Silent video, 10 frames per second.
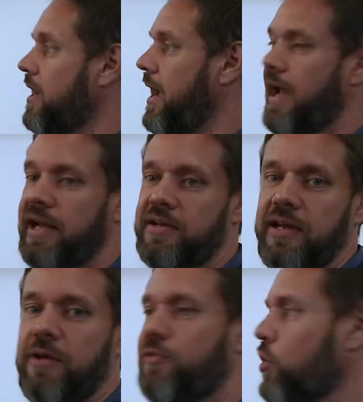And
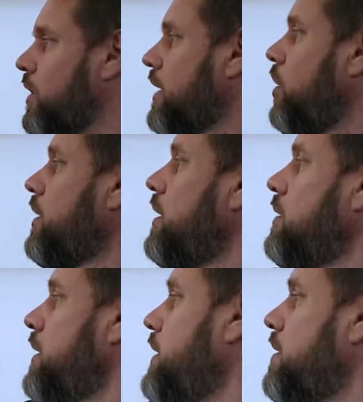if you click on an
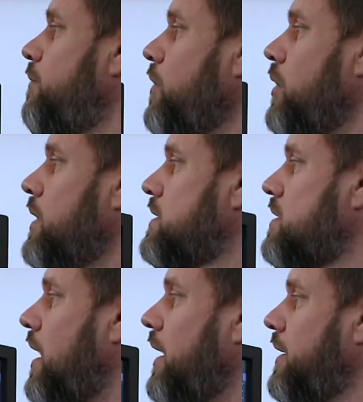interference,
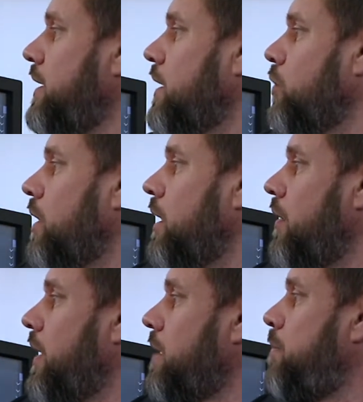like here
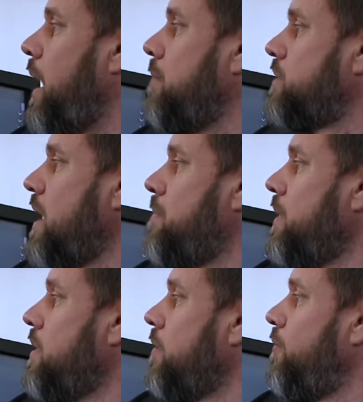that pipe slab
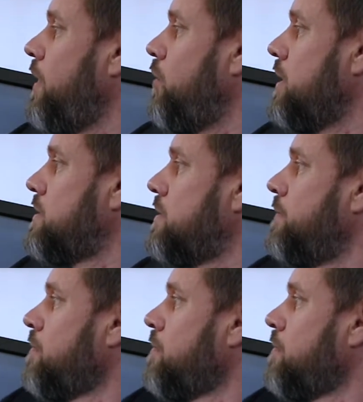interference,